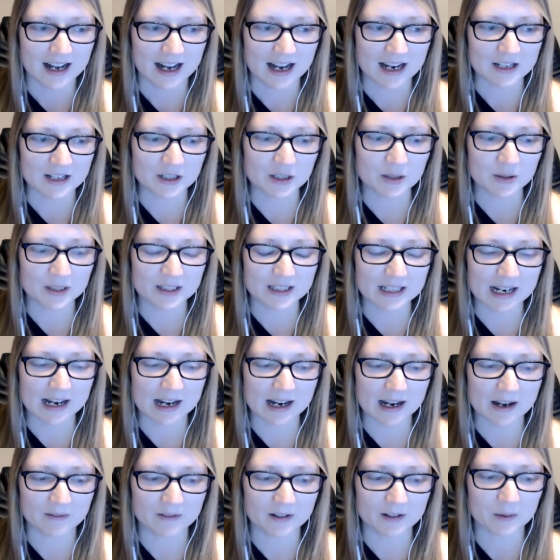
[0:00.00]
I used to
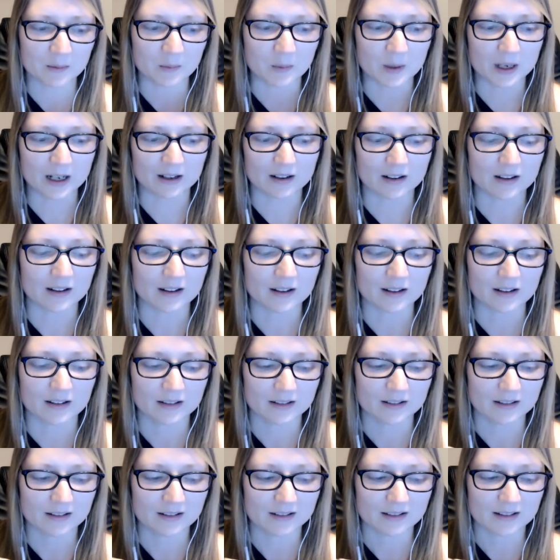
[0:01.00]
have it where
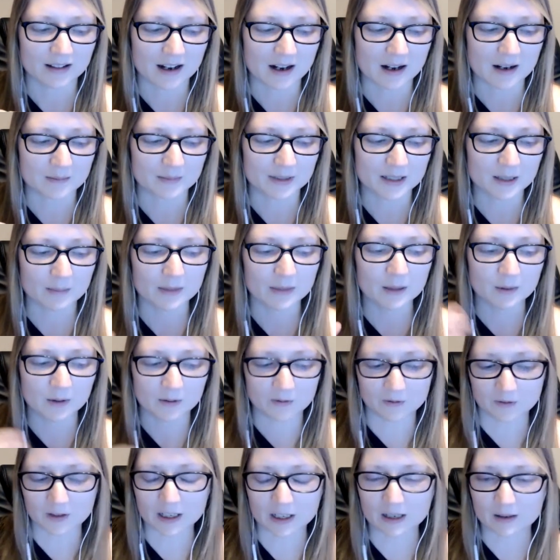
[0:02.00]
Um, somebody
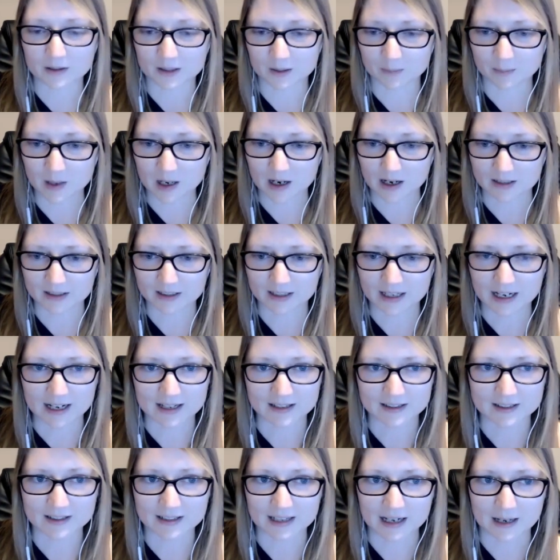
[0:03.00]
would fill out the
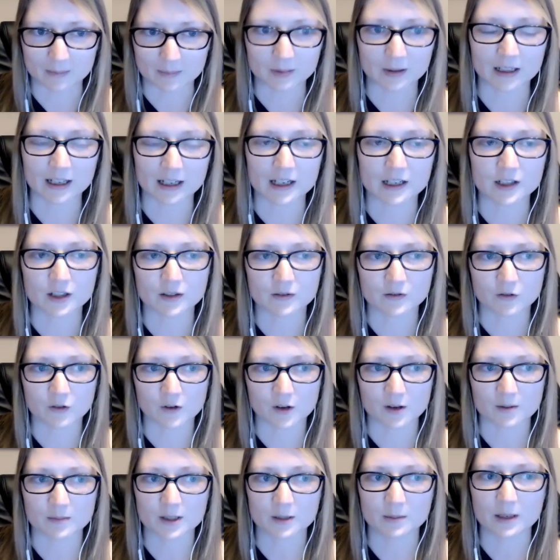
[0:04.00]
podcast application
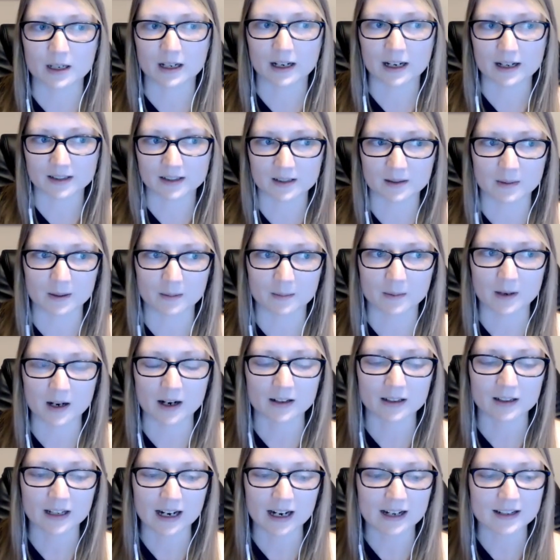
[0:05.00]
form to be a guest on my
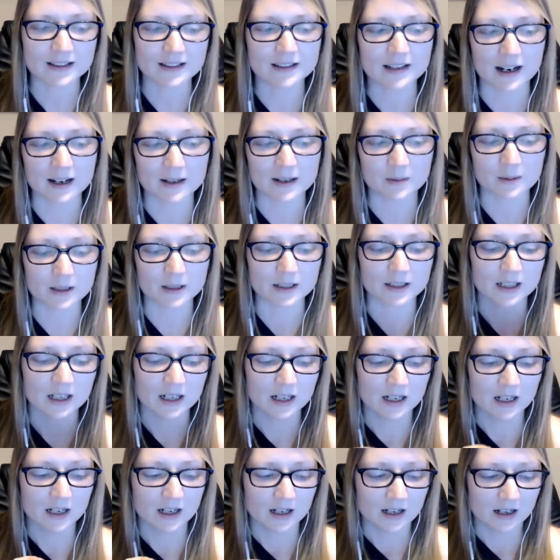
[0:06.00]
podcast. I would,
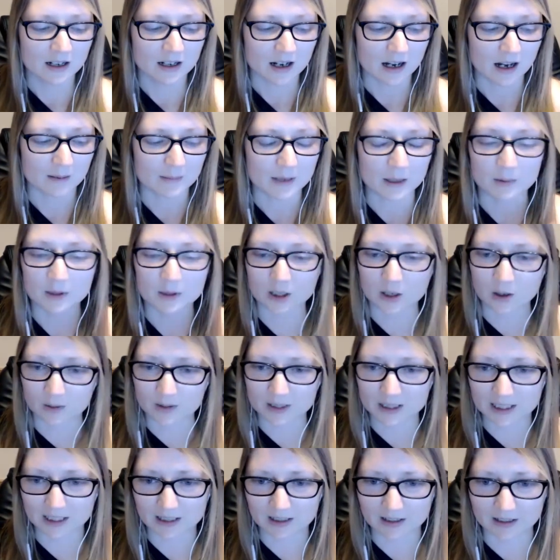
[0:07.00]
um, it would go
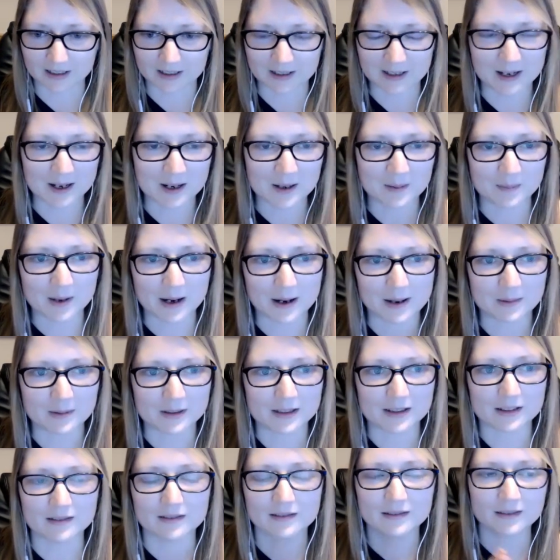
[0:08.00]
into ClickUp. I
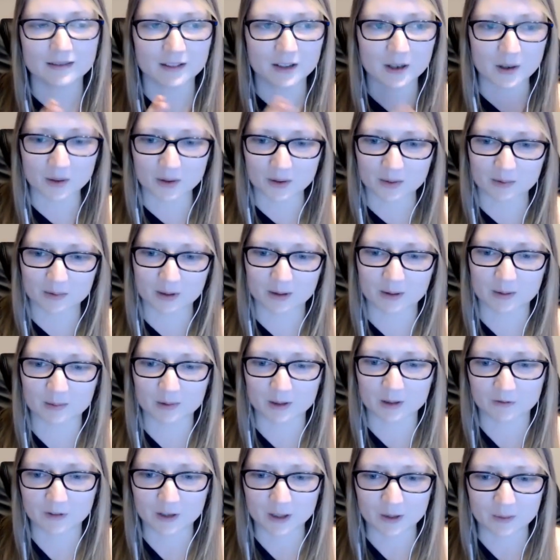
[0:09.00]
would go through,
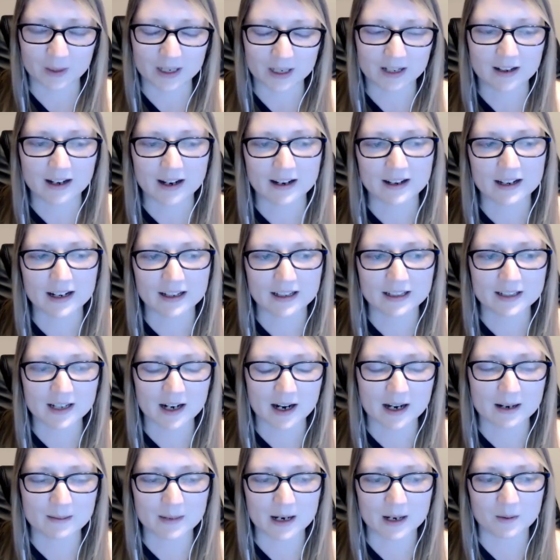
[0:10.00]
review it. And
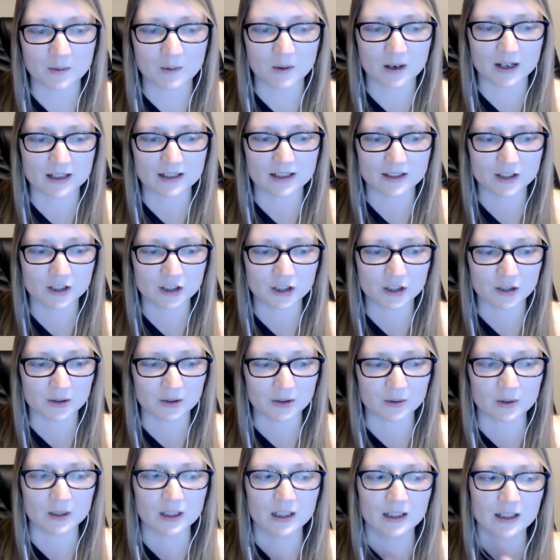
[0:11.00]
anytime I wanted
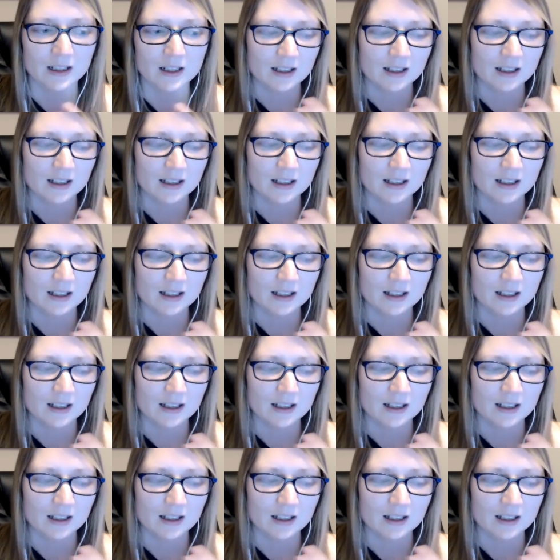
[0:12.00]
to